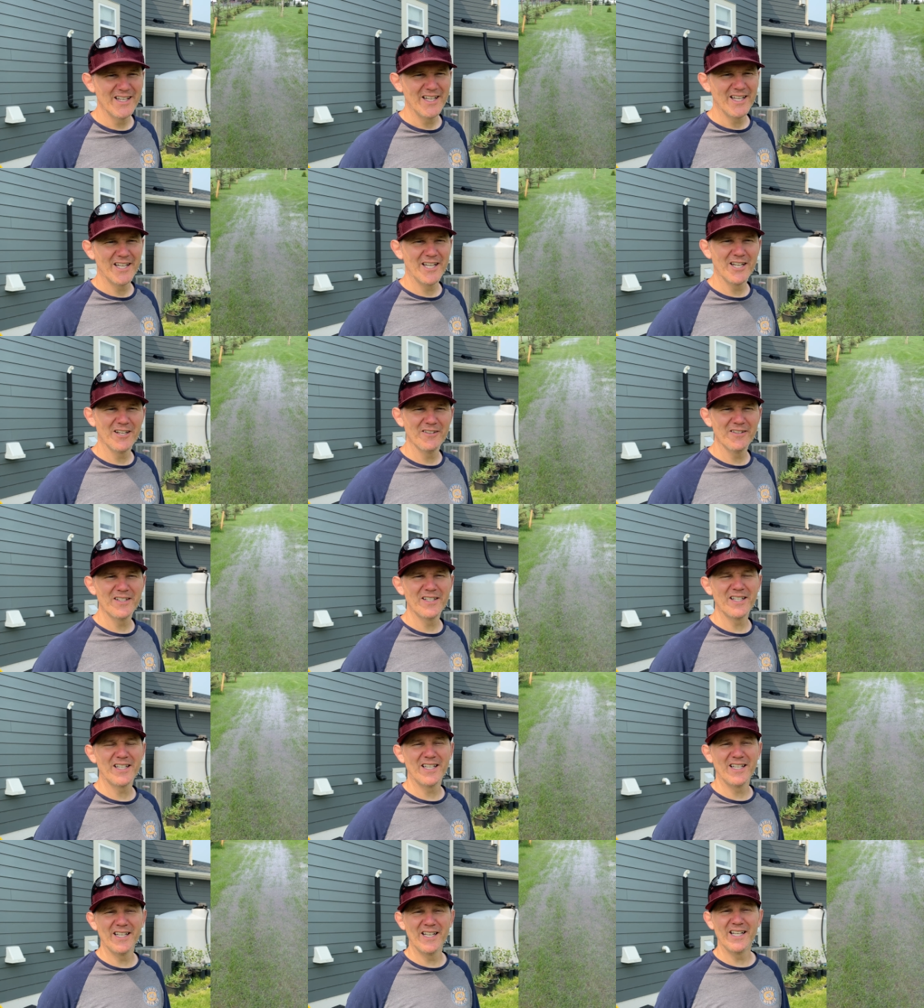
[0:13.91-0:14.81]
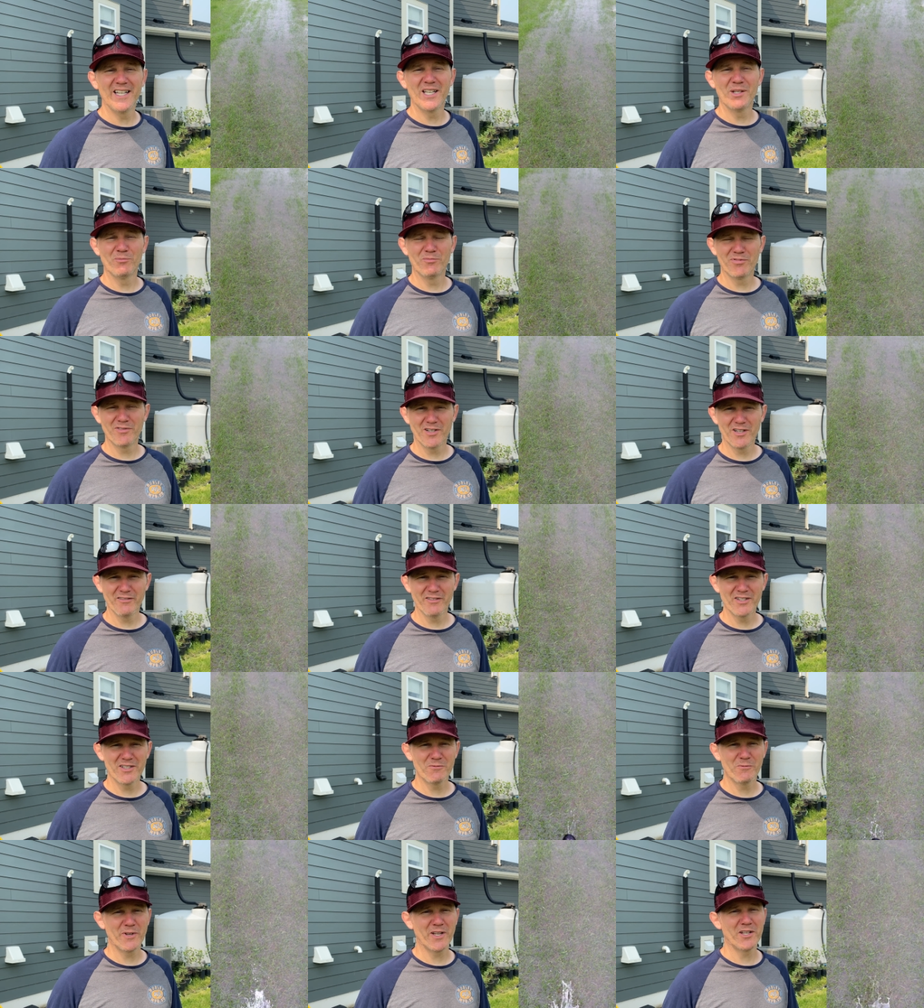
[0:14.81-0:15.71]
Here in the Canadian
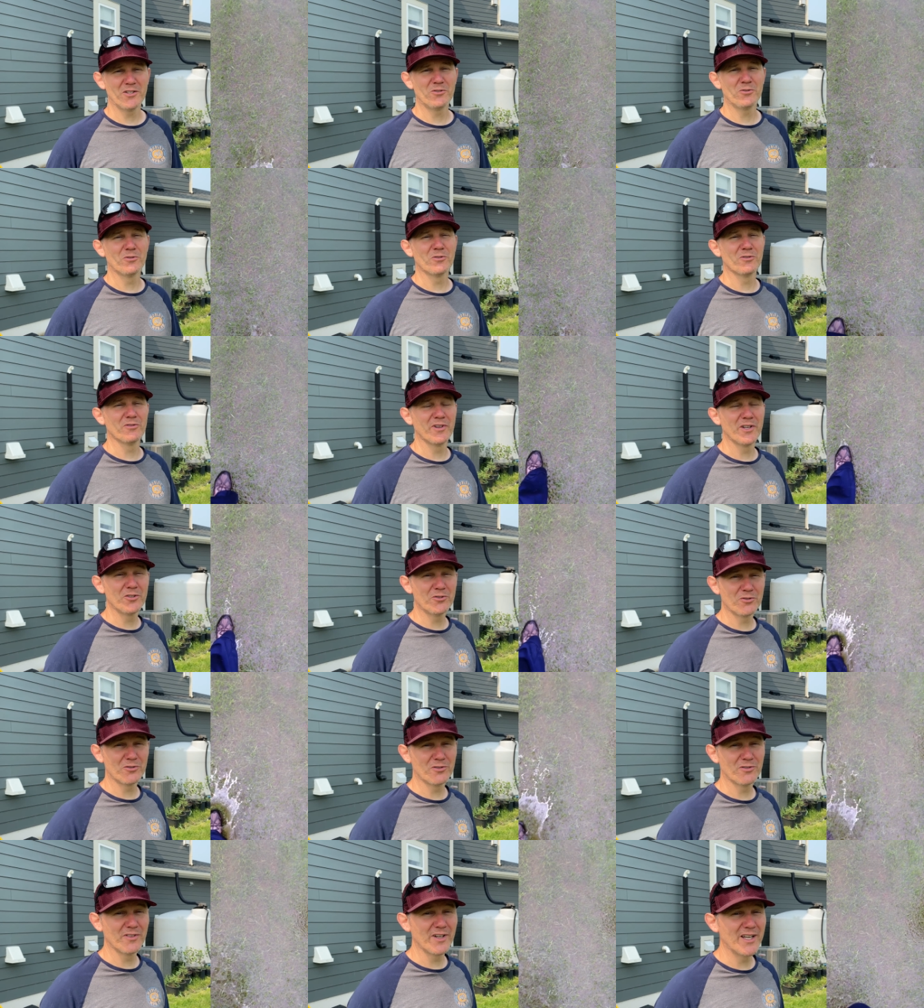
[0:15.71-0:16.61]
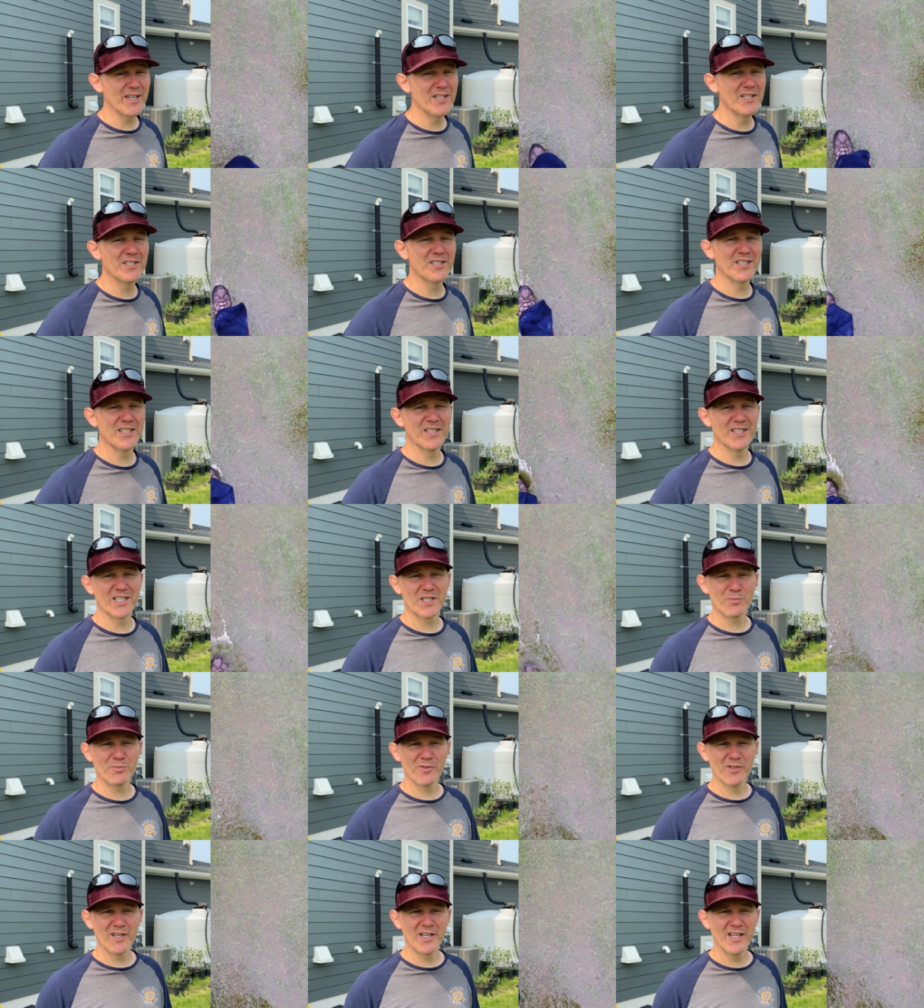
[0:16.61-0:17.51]
prairies, we get torrential rains in the
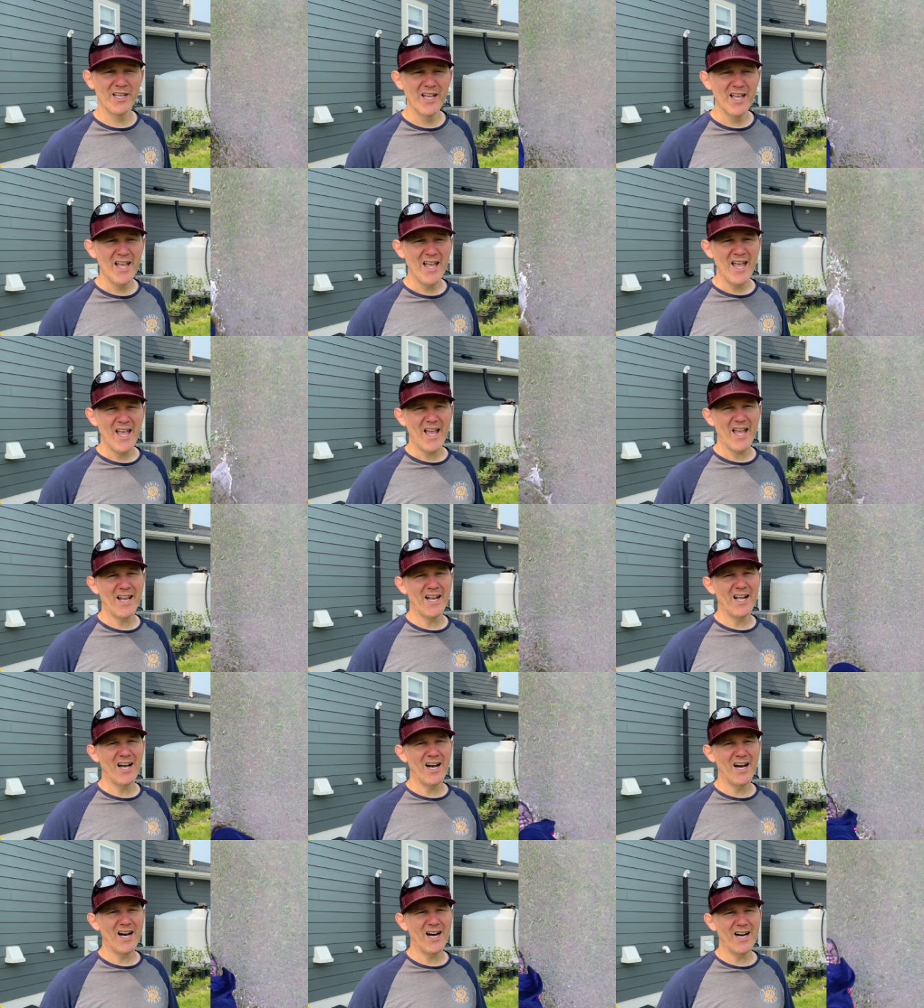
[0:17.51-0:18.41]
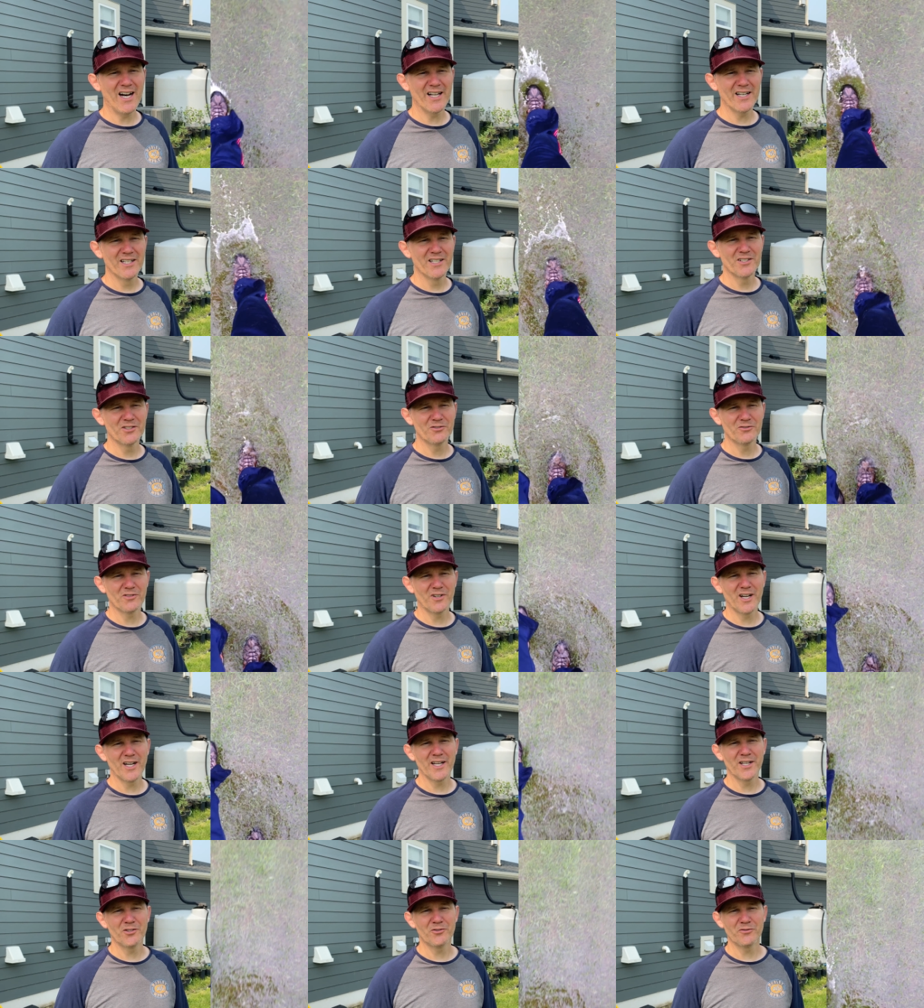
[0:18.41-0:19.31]
spring and hot,
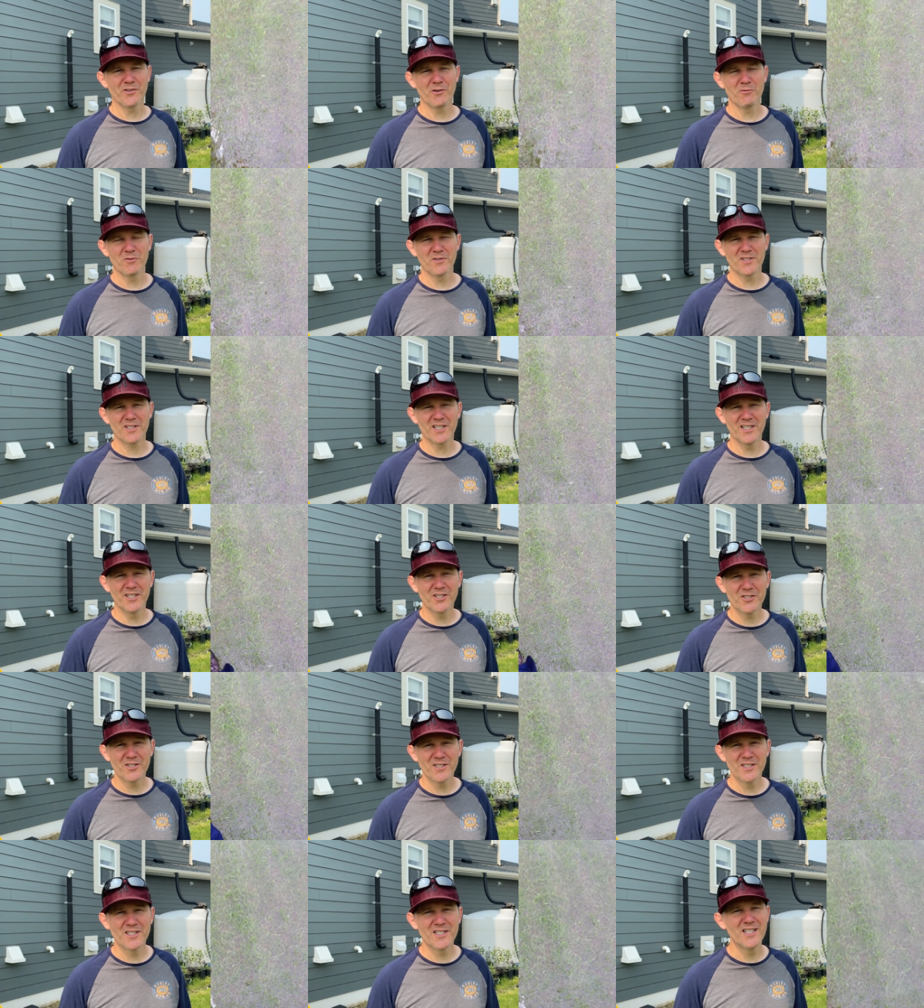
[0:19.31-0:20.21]
dry drought conditions